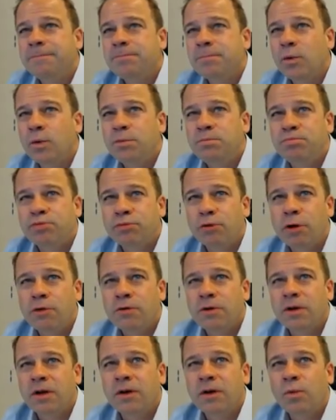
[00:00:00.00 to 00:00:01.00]
We
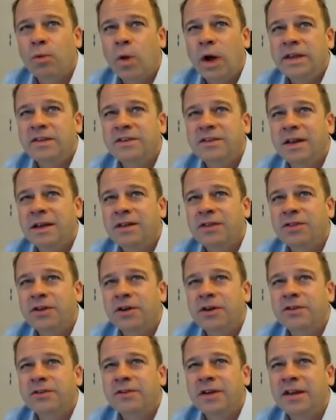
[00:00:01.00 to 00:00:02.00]
broke Wednesday,
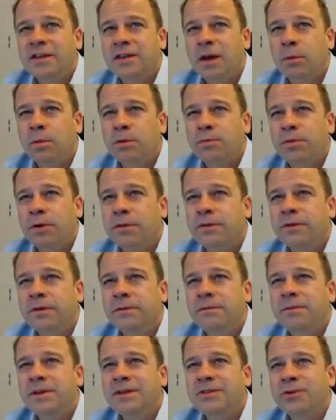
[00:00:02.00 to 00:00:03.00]
Thursday double
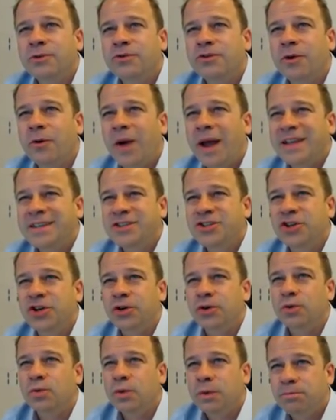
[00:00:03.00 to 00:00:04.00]
bottom. It's also S
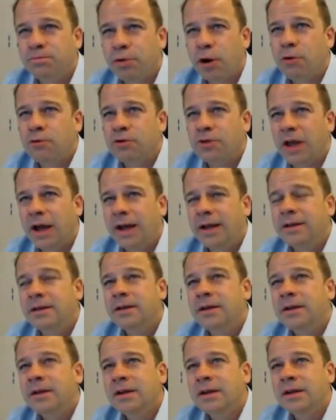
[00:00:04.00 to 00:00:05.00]
two. We broke that.
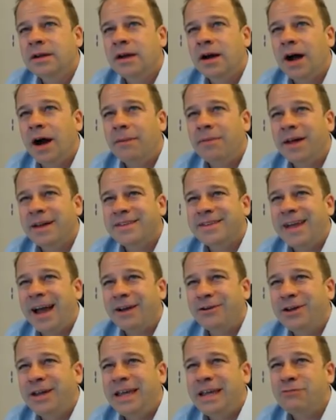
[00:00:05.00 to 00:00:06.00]
Um, that's
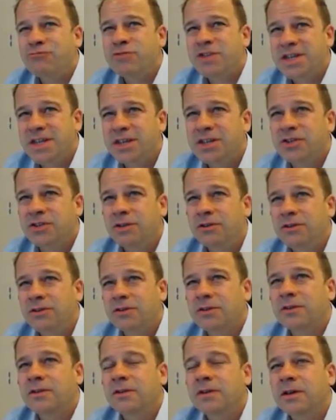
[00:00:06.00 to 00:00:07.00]
now key
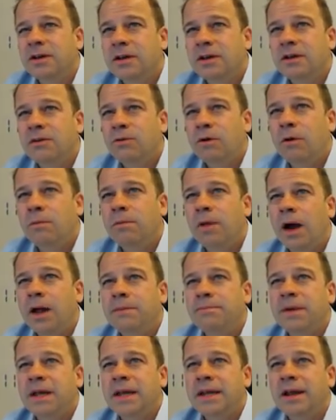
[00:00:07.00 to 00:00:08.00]
resistance, what
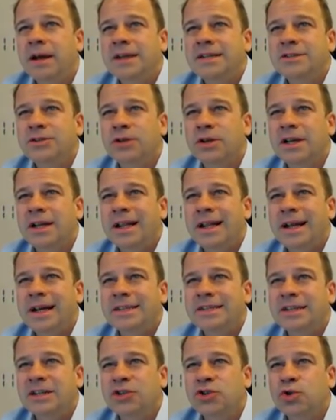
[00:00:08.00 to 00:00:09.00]
might be a nice sort of
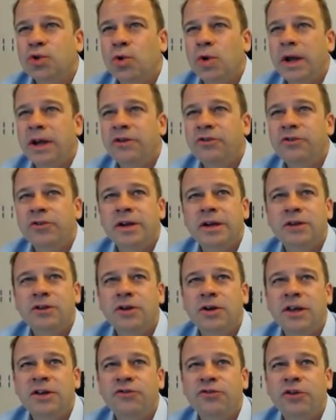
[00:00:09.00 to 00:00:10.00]
classic short entry, and
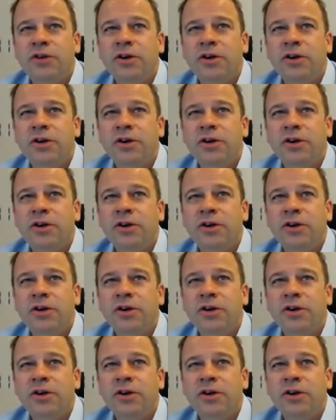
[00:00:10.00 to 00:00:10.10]
looking for